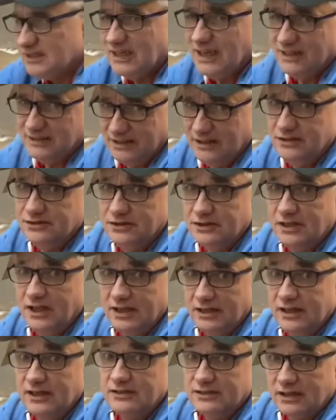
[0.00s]
an engineer
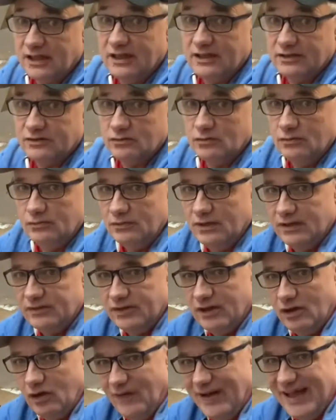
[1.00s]
needs to get to them, they've
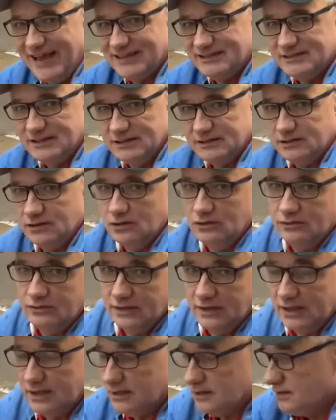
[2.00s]
got access over there.
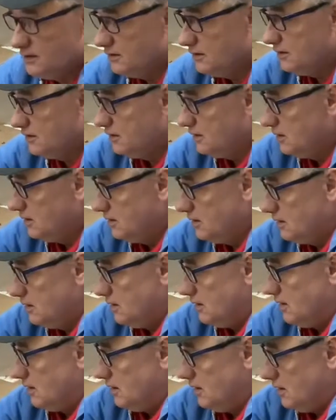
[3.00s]

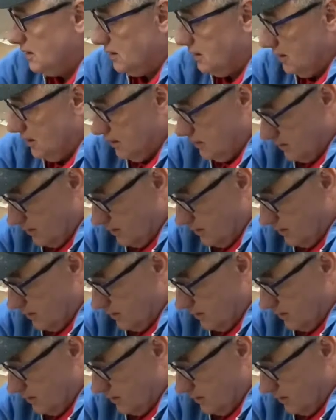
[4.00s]
So